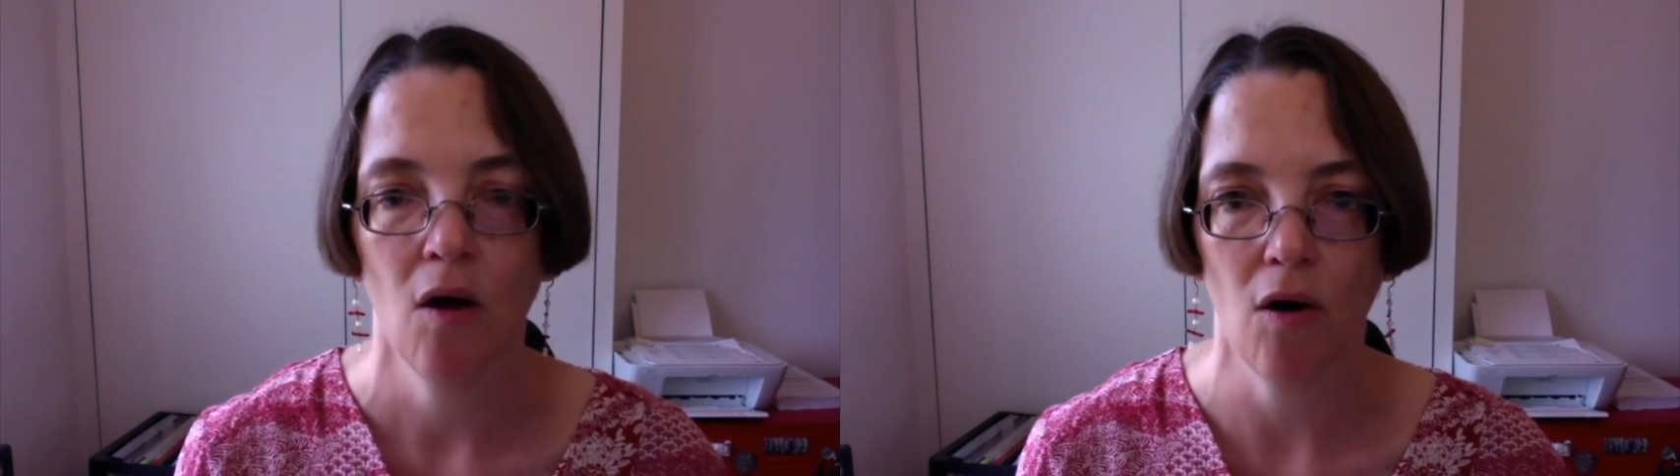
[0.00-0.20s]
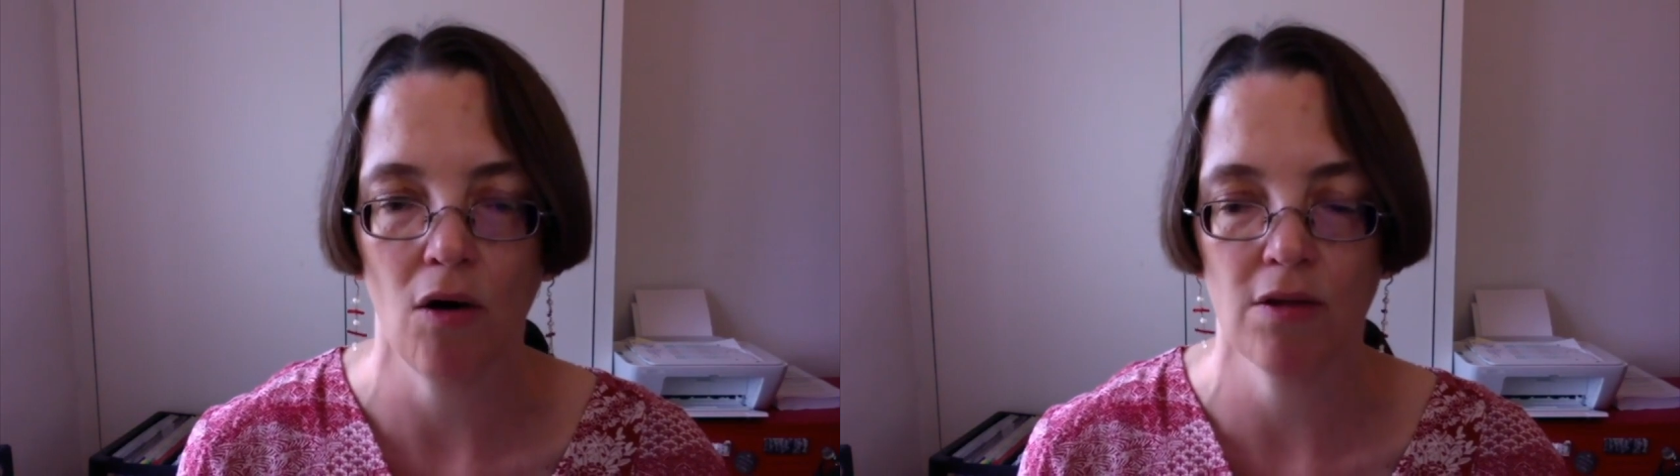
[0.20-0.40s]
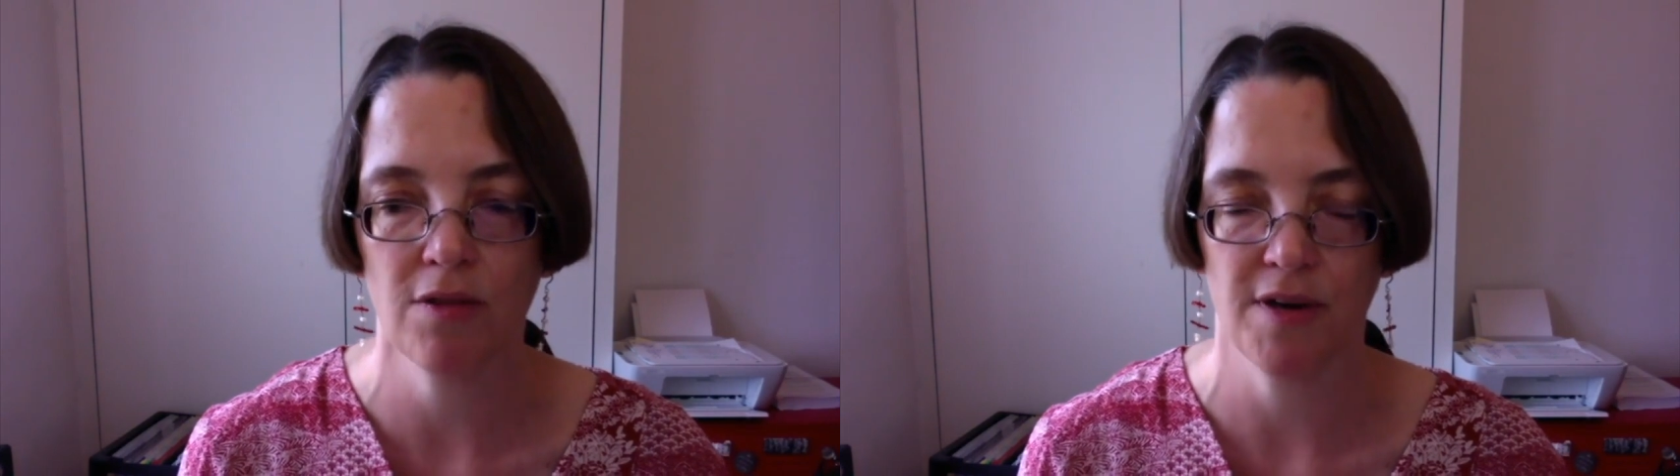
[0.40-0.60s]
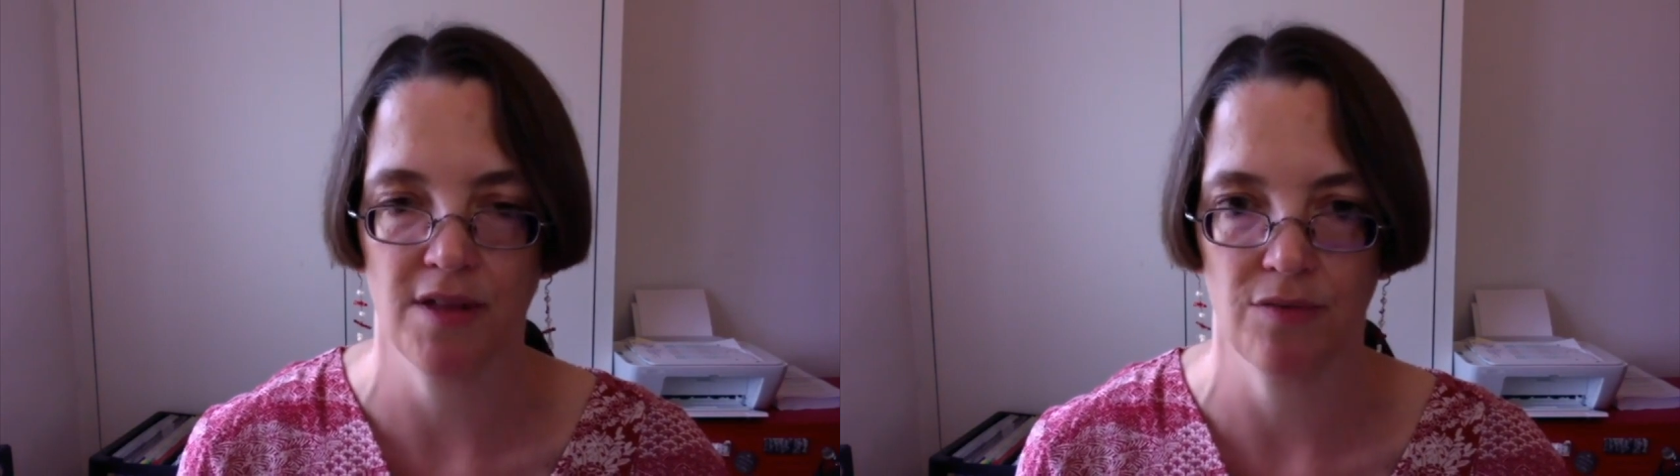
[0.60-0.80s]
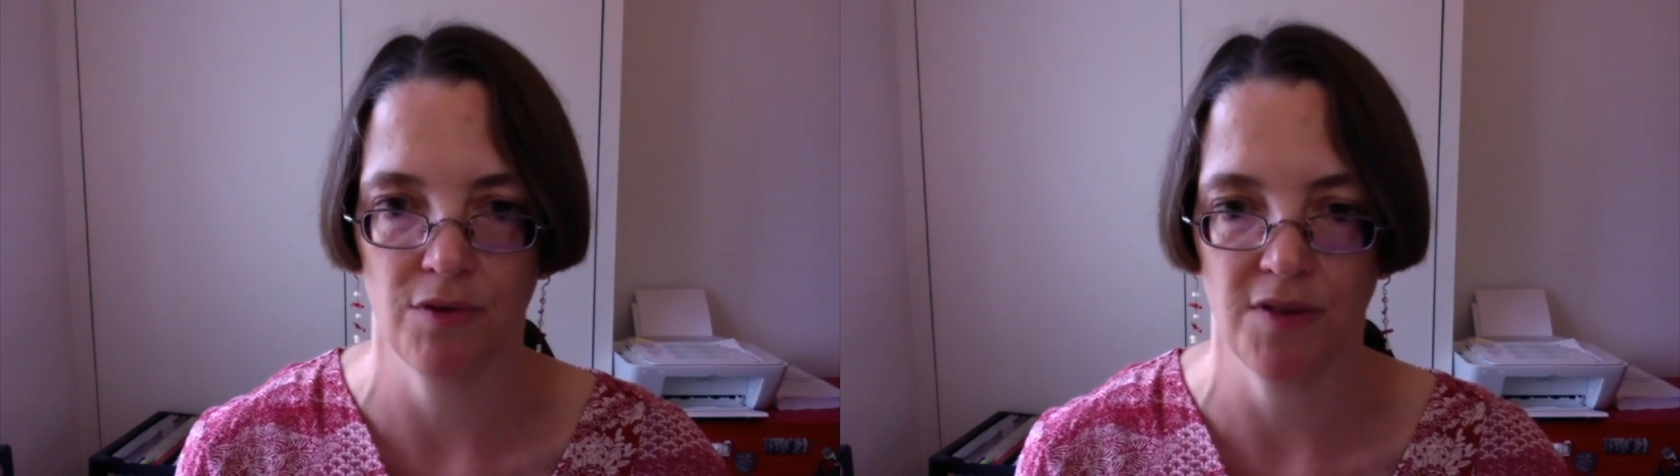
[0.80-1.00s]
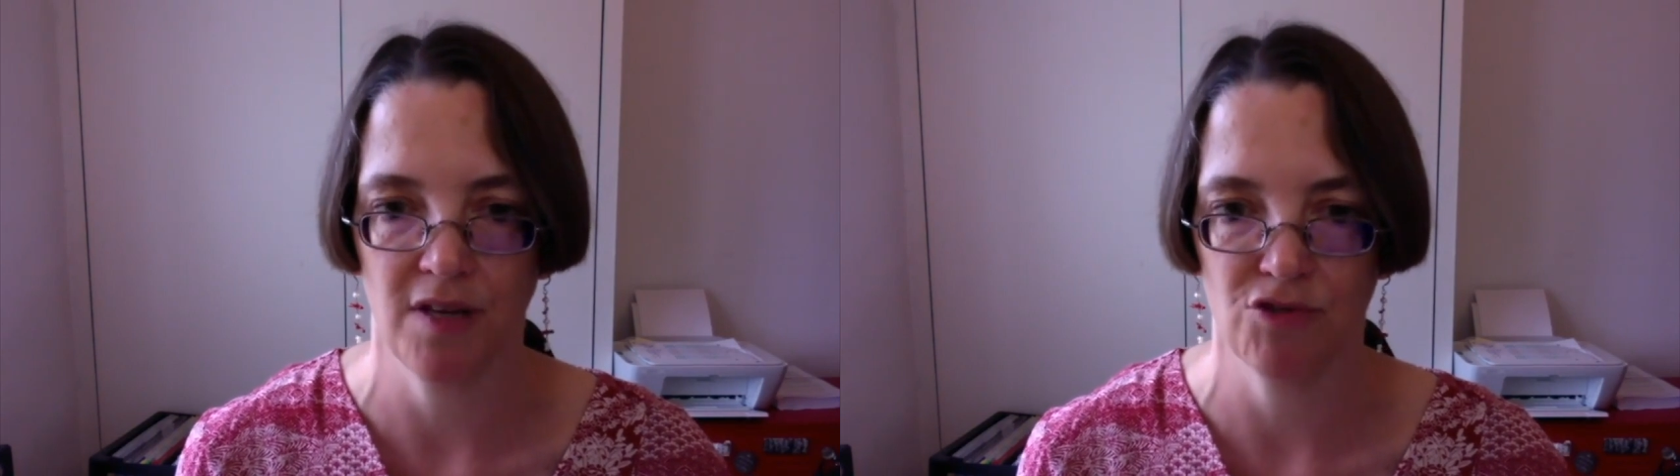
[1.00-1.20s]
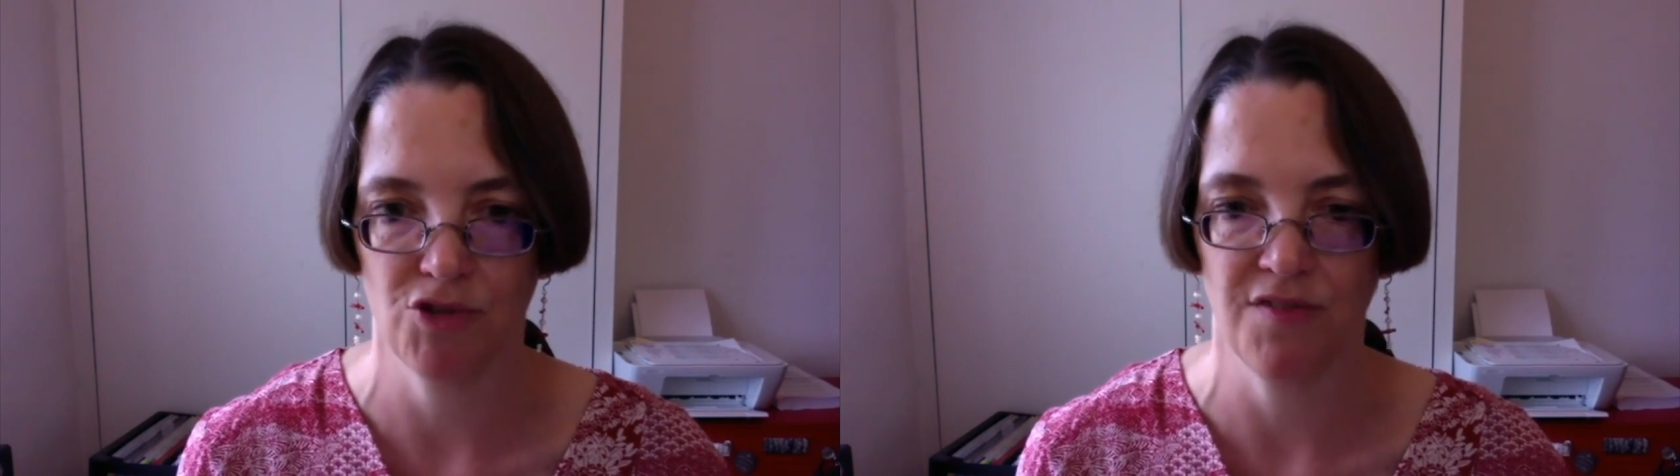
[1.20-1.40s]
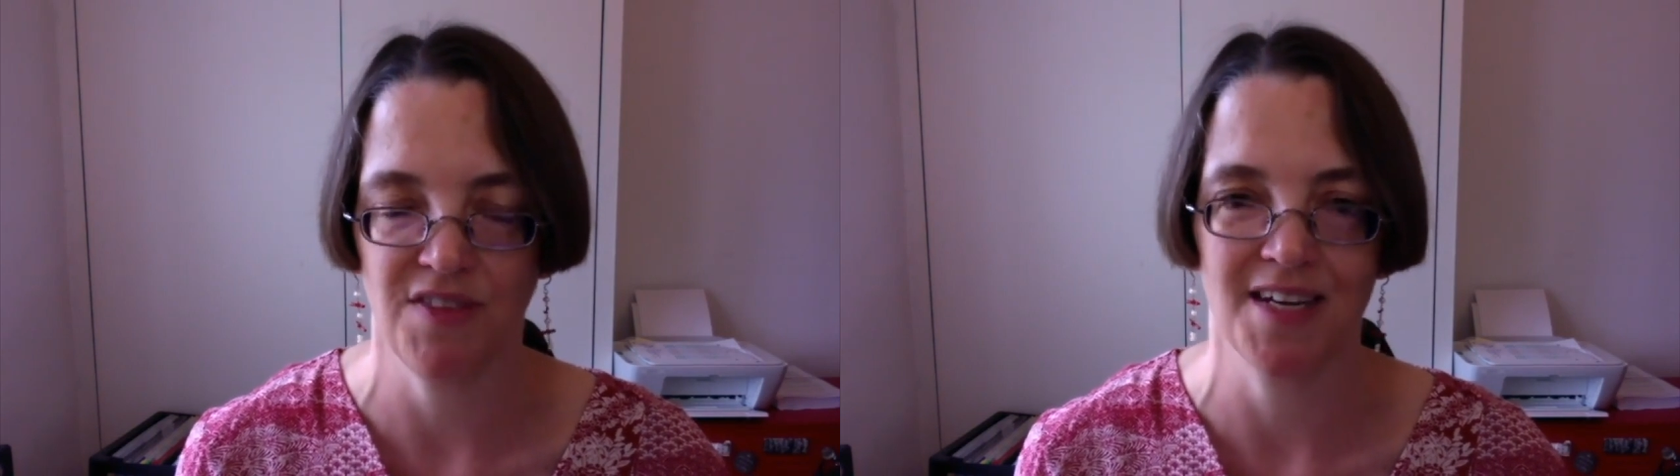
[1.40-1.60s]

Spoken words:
all the way through the history of the